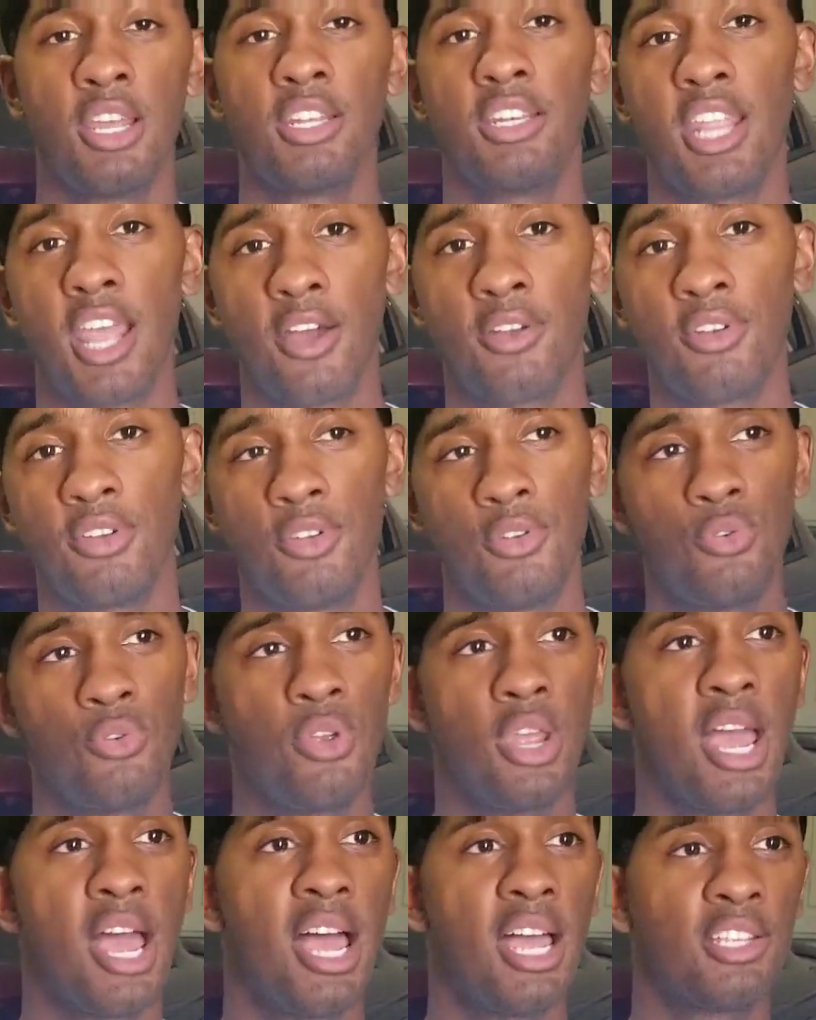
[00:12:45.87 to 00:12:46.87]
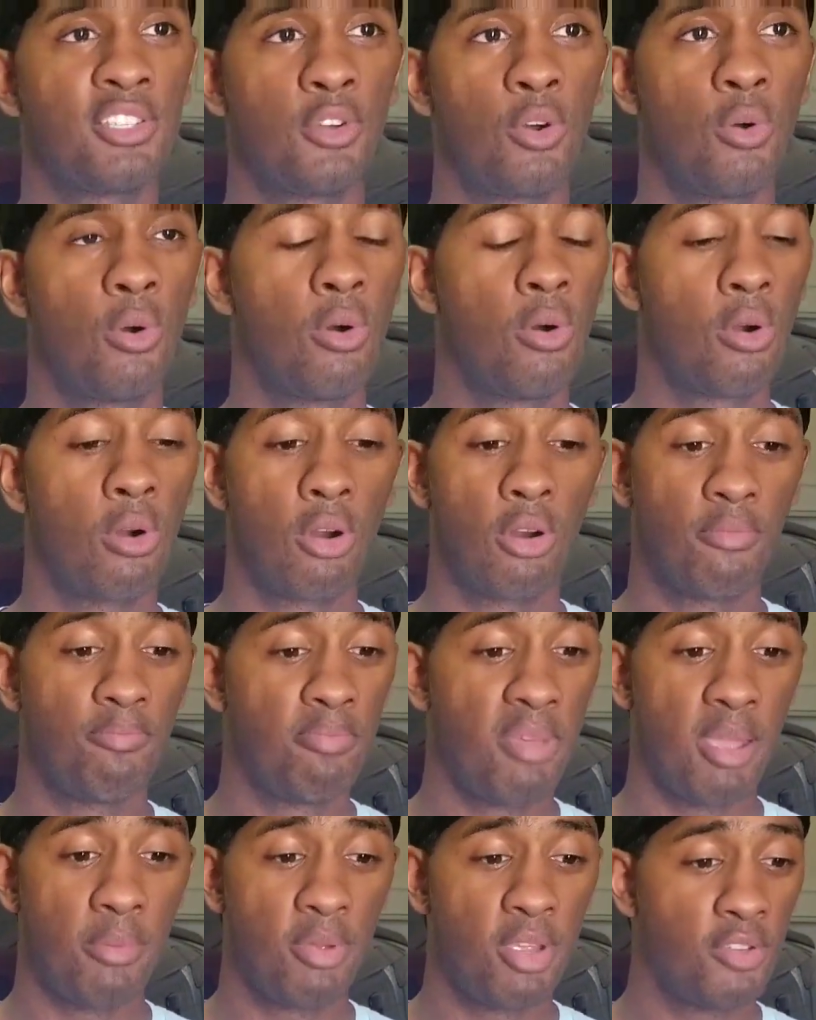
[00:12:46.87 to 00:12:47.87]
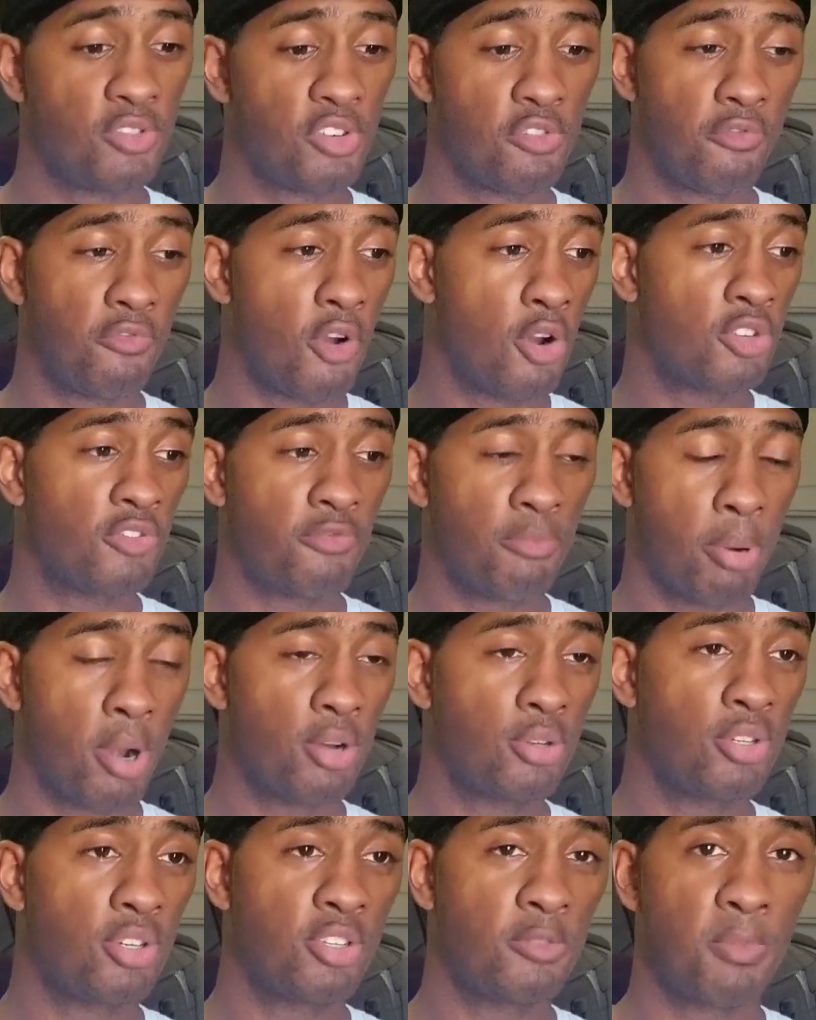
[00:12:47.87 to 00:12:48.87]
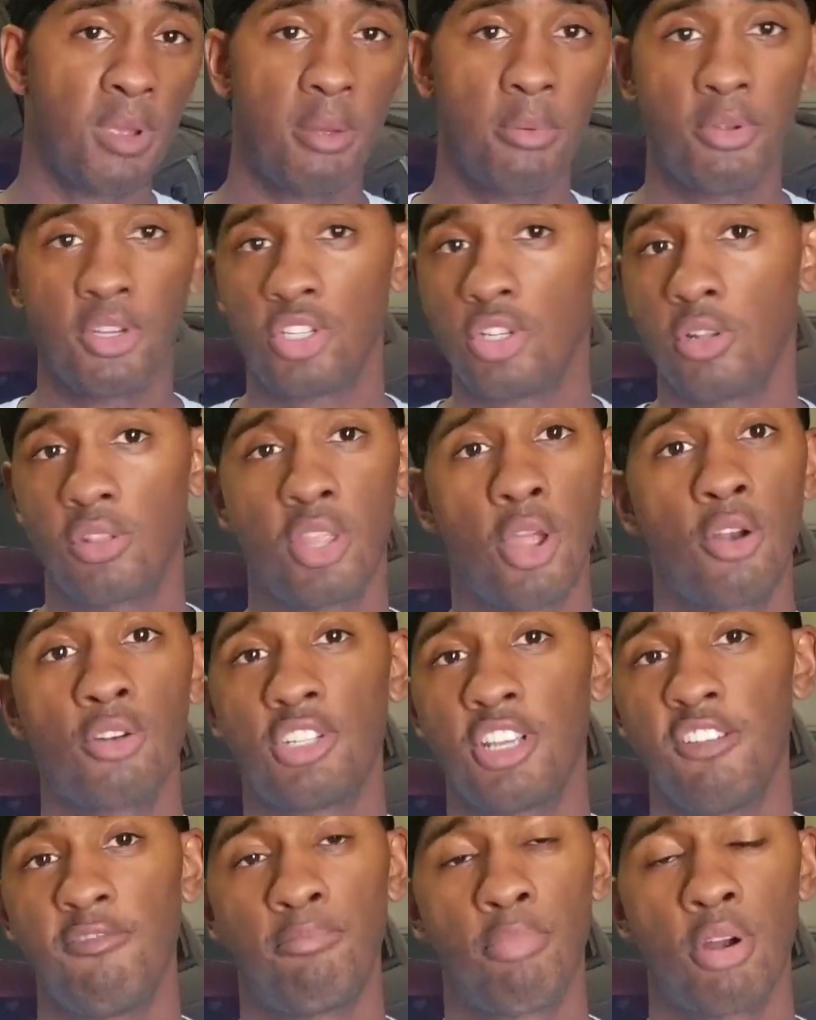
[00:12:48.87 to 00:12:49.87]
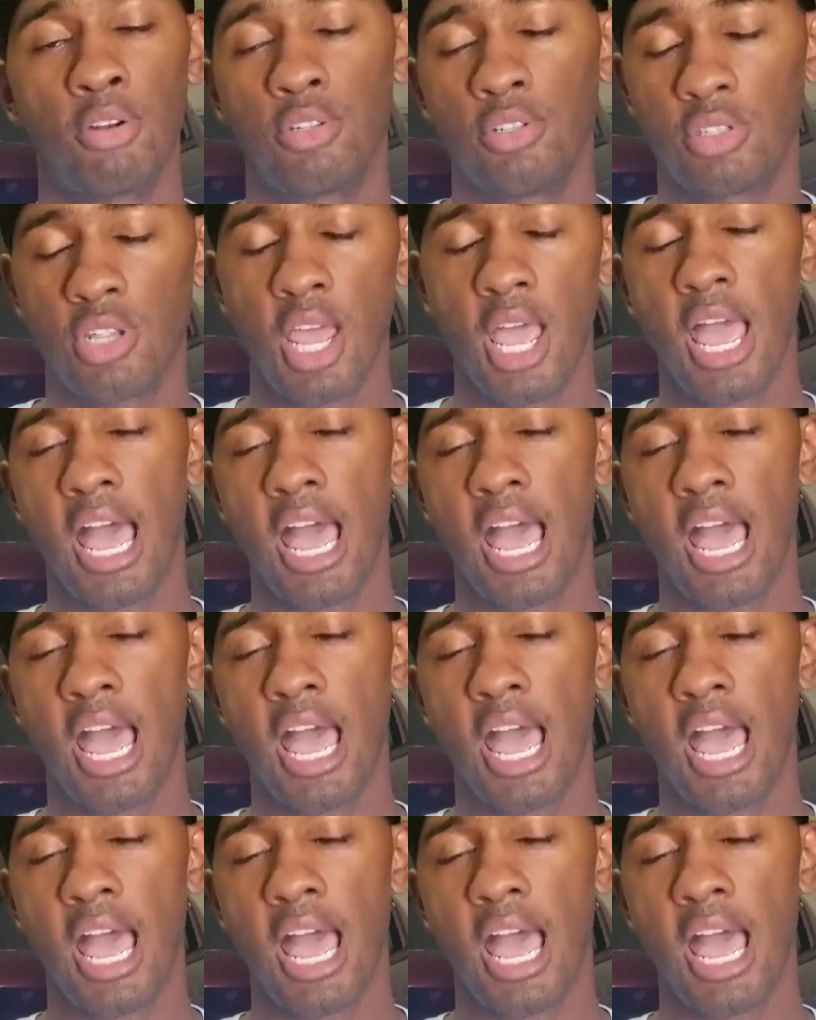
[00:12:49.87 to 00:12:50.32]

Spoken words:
down to you guys, or maybe it's your first purchase, maybe it's your 13th purchase.